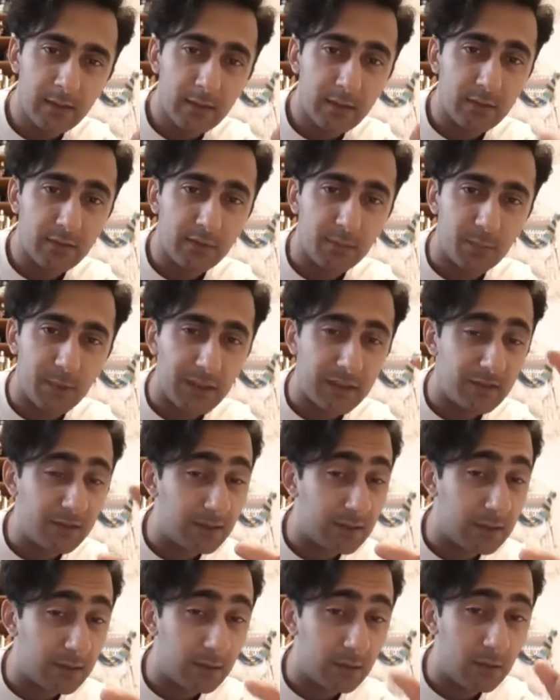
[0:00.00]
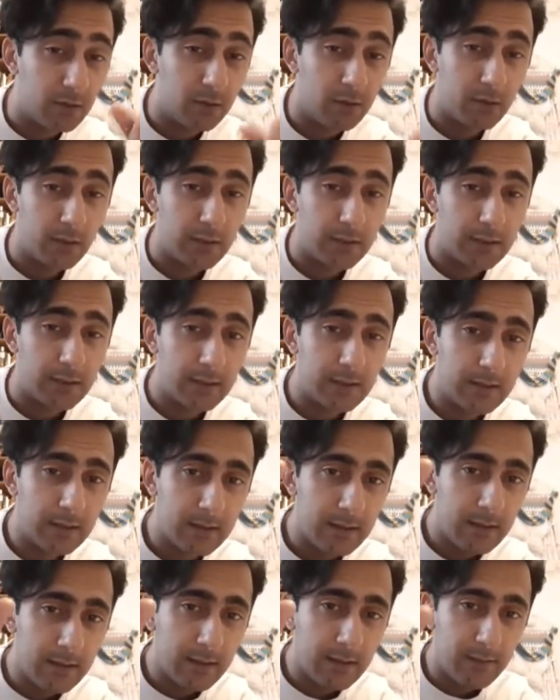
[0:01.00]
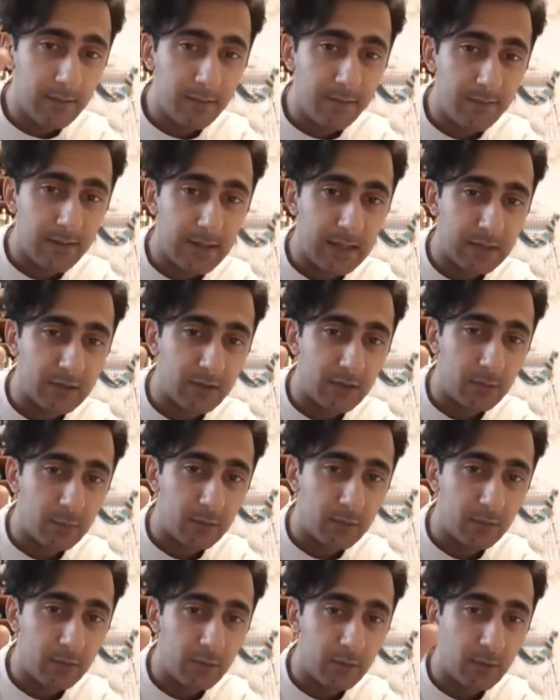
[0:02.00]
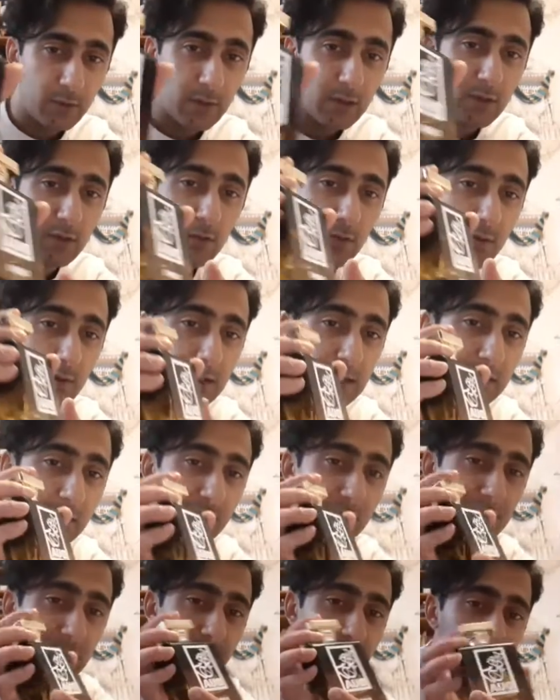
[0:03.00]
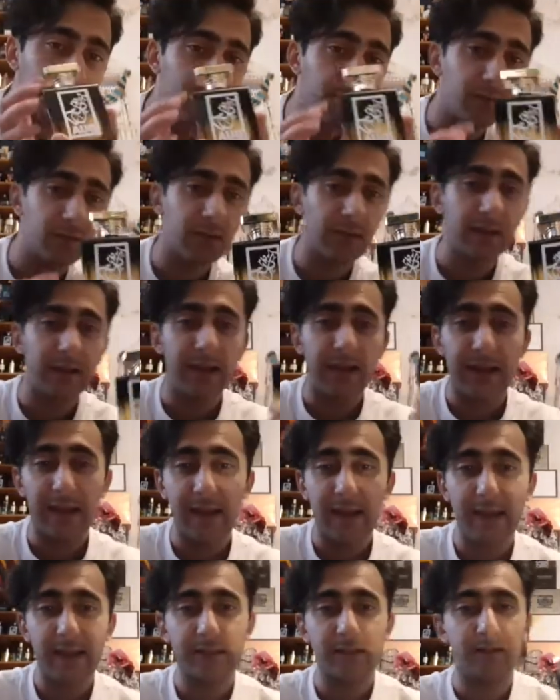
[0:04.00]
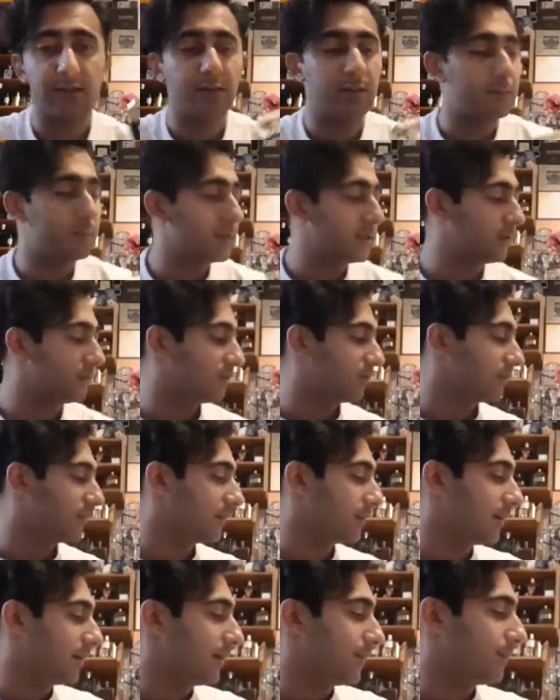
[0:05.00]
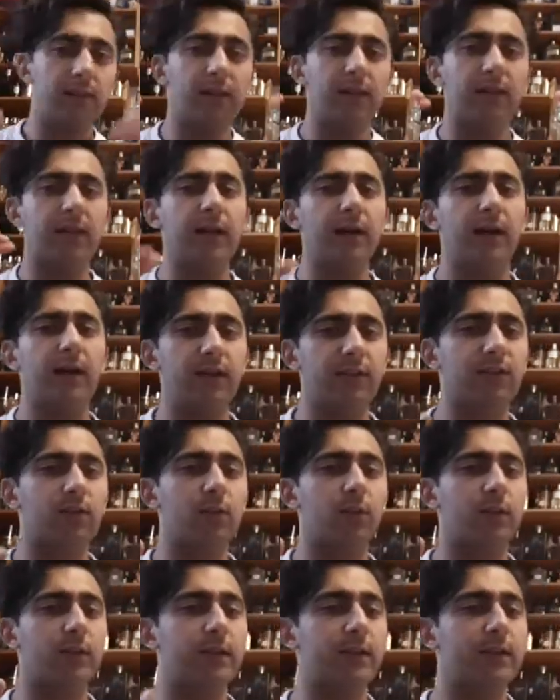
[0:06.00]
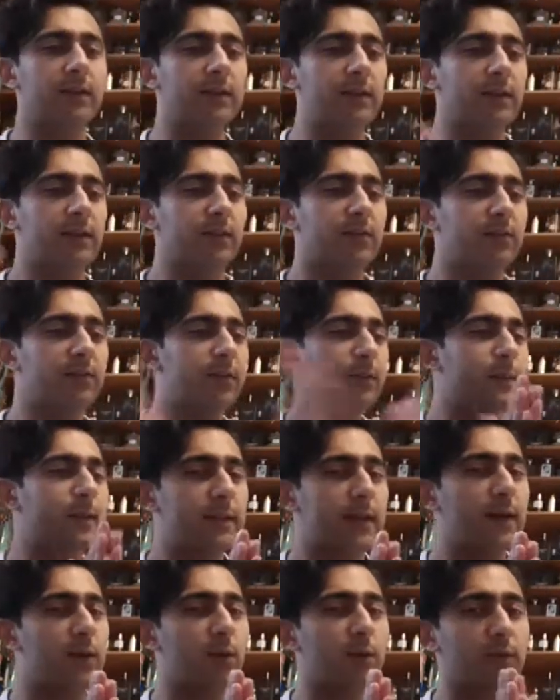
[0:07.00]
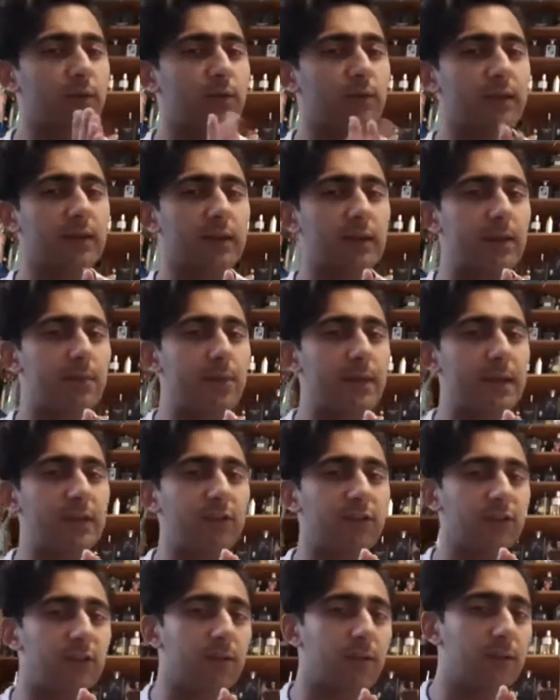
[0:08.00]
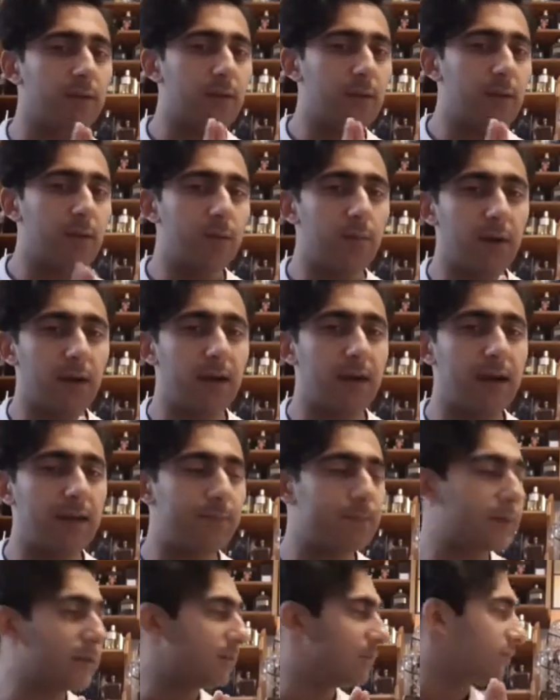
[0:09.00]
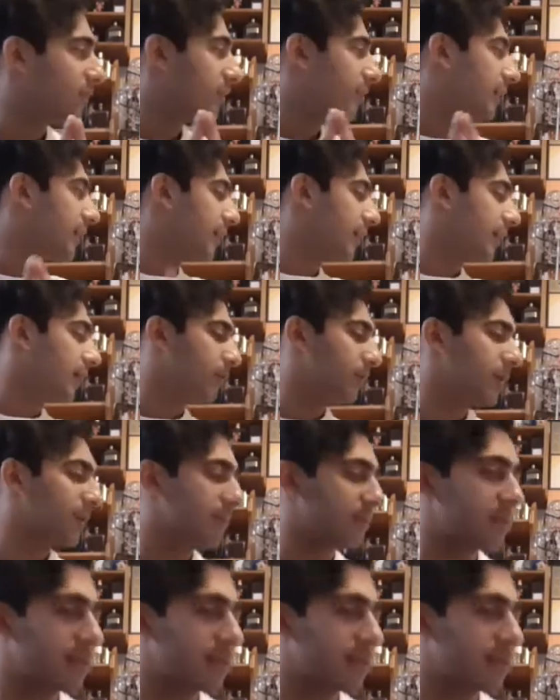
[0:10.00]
spicy and alluring. Flagship 2, a great saffron scent. I had to mention that. The last one, something that I wasn't going to mention, but I've mentioned it a couple of